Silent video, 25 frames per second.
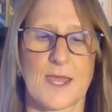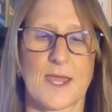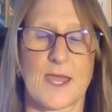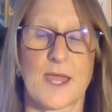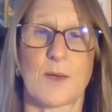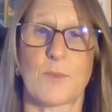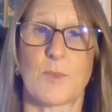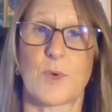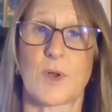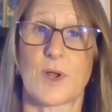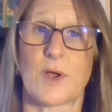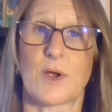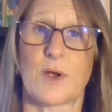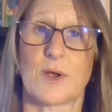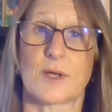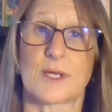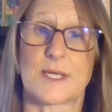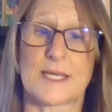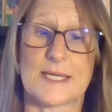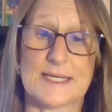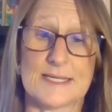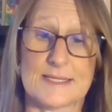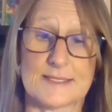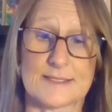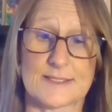And when our
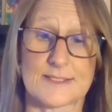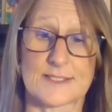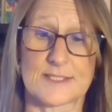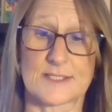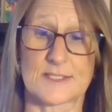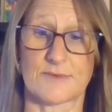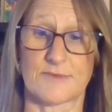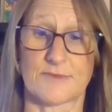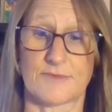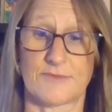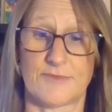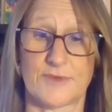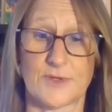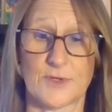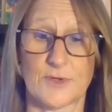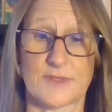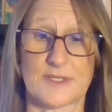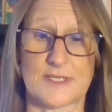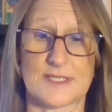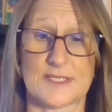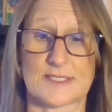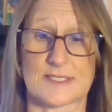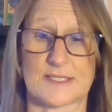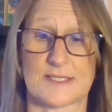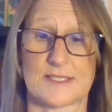kids feel
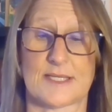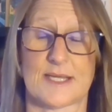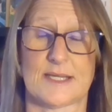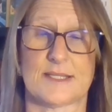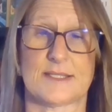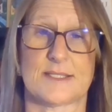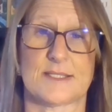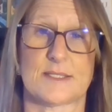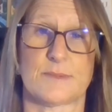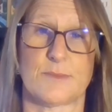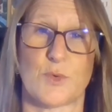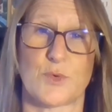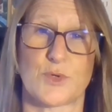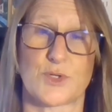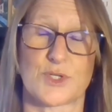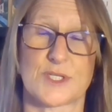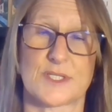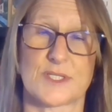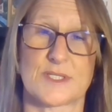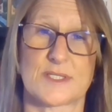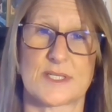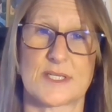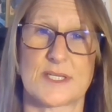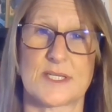these intense emotions,